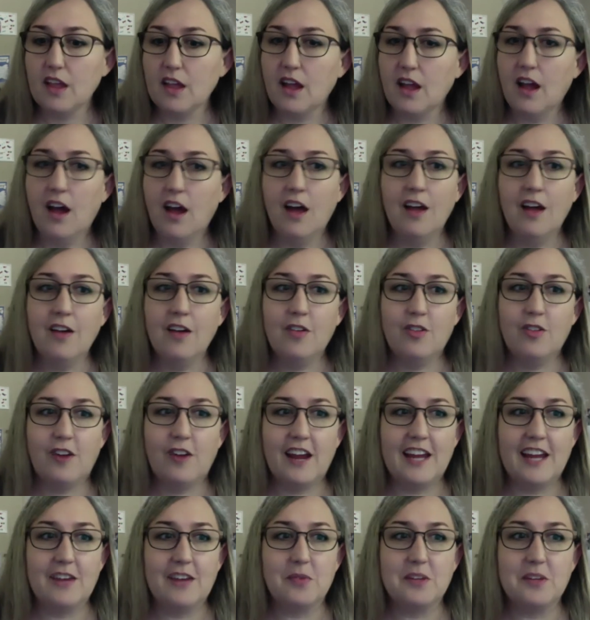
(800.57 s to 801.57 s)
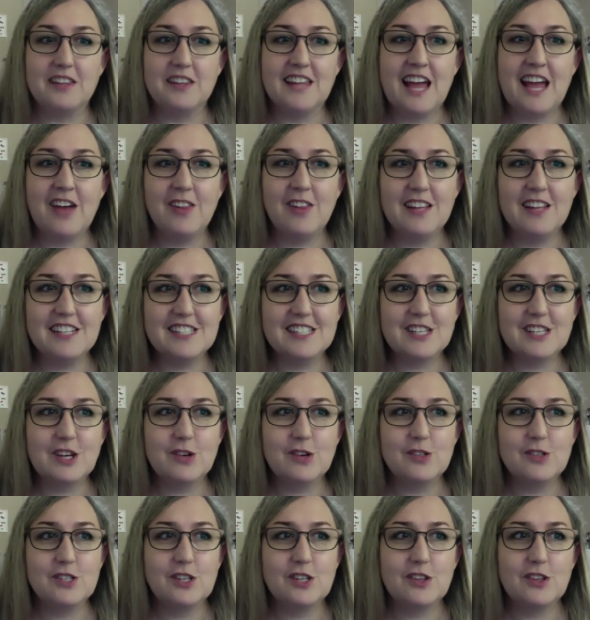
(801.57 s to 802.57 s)
all right, well, now let's
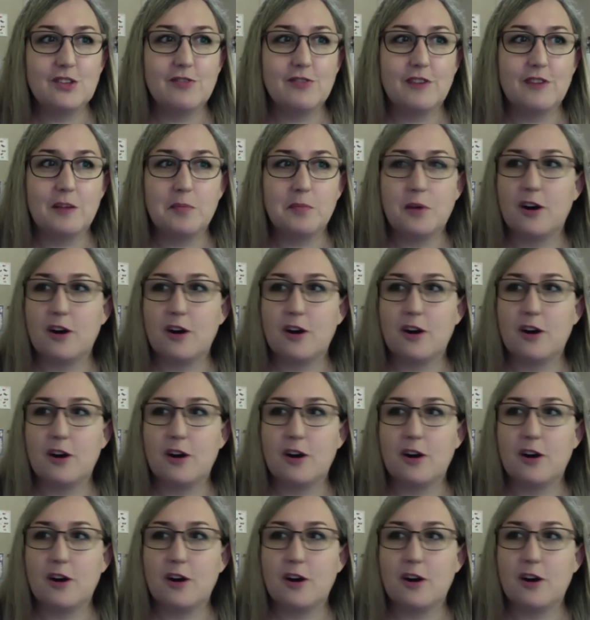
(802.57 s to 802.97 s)
go to the fun